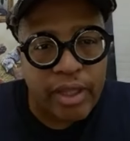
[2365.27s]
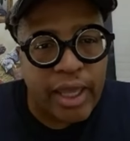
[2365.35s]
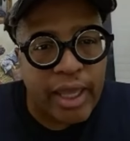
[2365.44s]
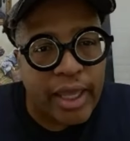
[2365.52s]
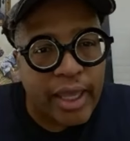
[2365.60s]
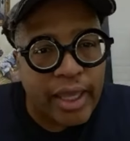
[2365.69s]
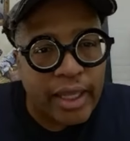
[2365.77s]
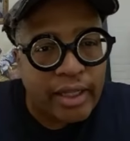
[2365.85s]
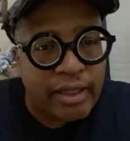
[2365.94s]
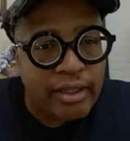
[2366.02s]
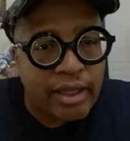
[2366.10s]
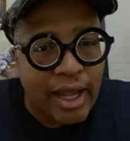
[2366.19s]

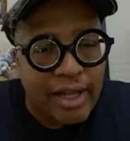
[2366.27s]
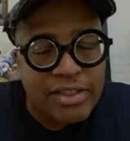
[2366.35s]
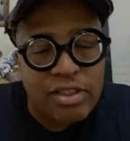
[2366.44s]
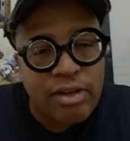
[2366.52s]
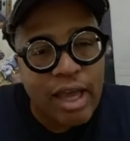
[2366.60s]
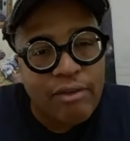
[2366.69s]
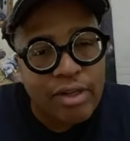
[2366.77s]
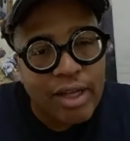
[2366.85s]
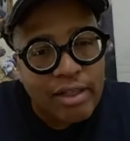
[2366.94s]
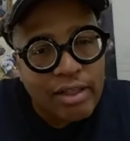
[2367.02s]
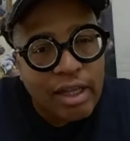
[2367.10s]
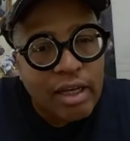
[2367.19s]
And I still have
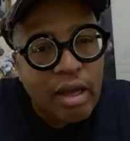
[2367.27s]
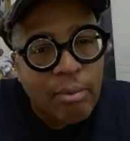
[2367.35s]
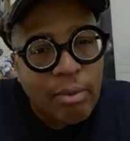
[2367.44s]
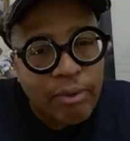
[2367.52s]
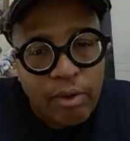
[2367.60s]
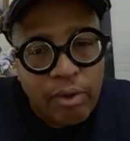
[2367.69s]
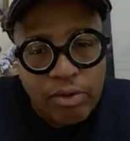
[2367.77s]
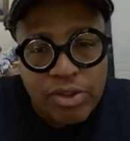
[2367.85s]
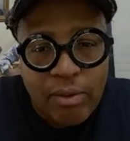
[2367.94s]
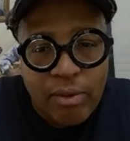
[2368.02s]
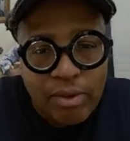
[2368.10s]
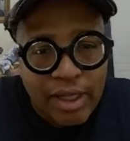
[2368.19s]
a, a number of those
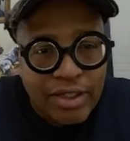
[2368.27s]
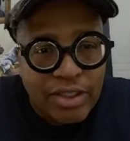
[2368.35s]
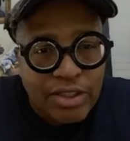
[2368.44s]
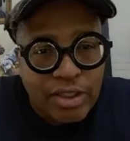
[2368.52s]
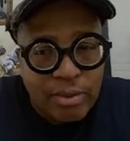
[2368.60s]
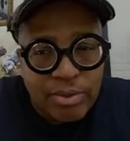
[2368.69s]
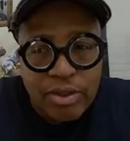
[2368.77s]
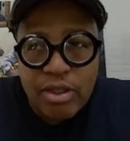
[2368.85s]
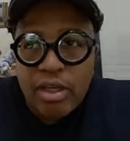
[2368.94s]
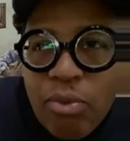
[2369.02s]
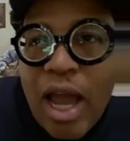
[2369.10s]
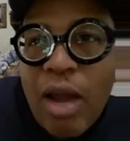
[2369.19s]
same relationships.
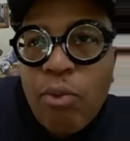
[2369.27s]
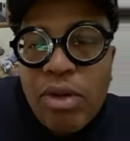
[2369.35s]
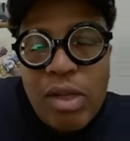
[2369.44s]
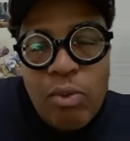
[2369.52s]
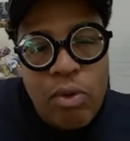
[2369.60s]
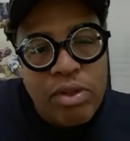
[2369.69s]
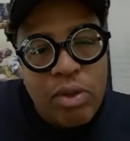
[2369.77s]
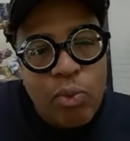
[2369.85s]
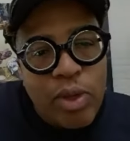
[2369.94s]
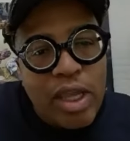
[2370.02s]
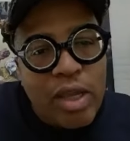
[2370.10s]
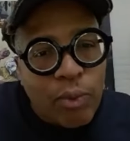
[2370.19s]
I really want the
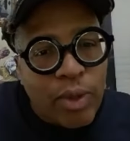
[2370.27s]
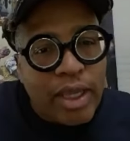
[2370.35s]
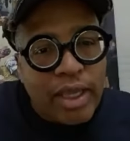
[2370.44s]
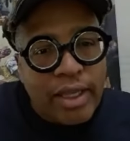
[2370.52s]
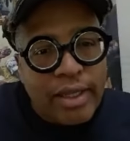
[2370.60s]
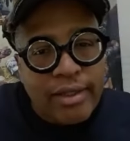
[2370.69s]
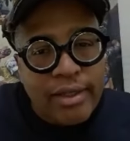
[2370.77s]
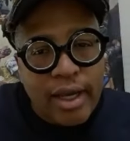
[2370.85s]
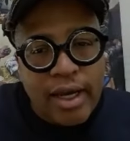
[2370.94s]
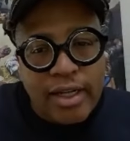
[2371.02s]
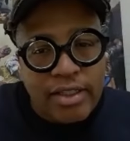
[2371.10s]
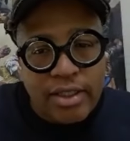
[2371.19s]
win win,
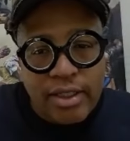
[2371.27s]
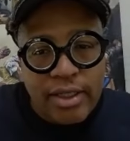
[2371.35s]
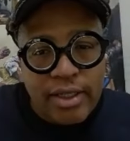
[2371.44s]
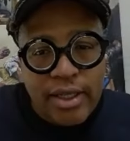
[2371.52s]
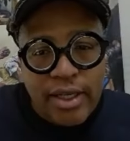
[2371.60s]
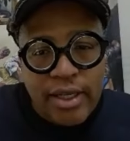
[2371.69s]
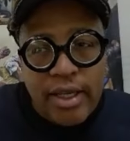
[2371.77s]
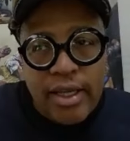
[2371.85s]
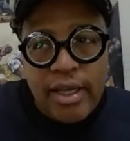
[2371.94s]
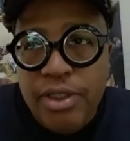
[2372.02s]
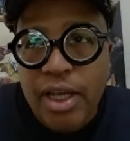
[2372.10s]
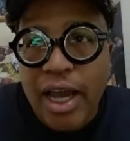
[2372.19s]
honestly. Mm-hmm.
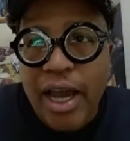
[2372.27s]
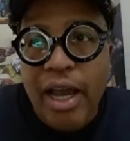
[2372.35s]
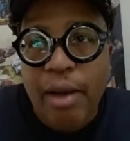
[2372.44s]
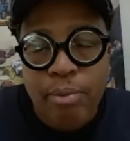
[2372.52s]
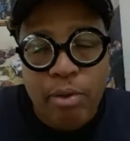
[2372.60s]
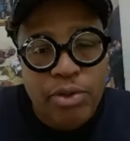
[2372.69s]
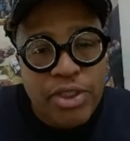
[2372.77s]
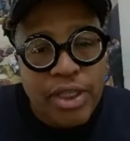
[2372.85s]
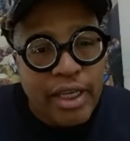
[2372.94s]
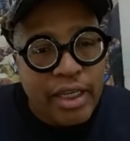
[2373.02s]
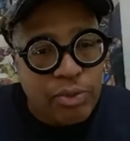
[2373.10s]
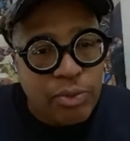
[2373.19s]
I approach
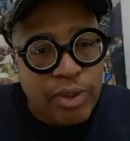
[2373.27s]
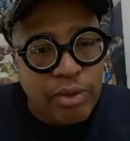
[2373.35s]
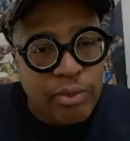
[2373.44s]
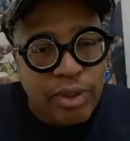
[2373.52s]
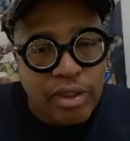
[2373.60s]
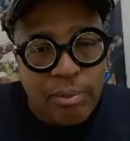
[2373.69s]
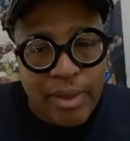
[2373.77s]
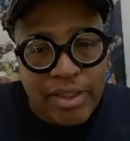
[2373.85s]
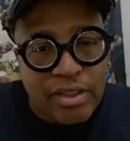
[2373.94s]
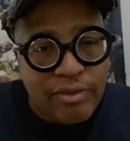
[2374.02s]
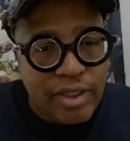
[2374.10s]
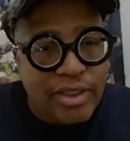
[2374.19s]
things with, with the
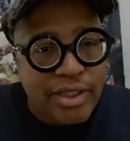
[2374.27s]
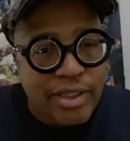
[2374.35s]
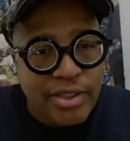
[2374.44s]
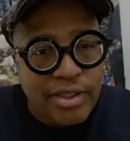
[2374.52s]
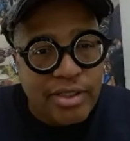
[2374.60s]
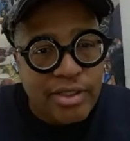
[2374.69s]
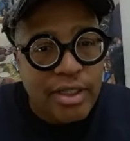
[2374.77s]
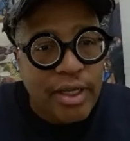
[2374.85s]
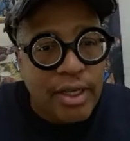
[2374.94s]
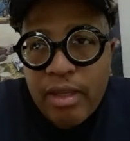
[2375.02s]
best of intentions.